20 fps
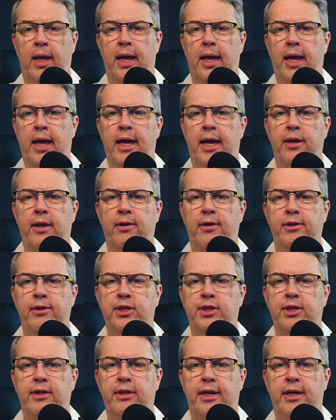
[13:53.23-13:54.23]
And you can
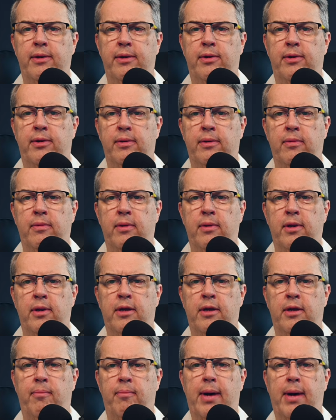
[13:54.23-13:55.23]
see that it
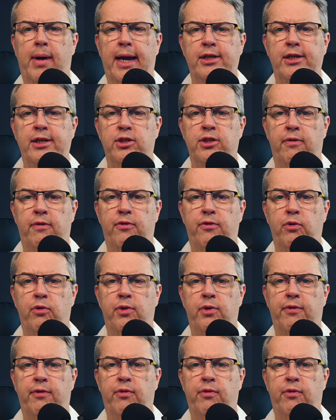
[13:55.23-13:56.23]
combines a few
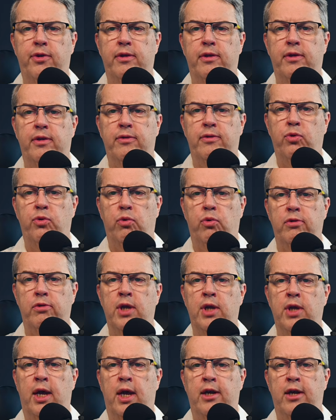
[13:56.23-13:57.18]
different tools.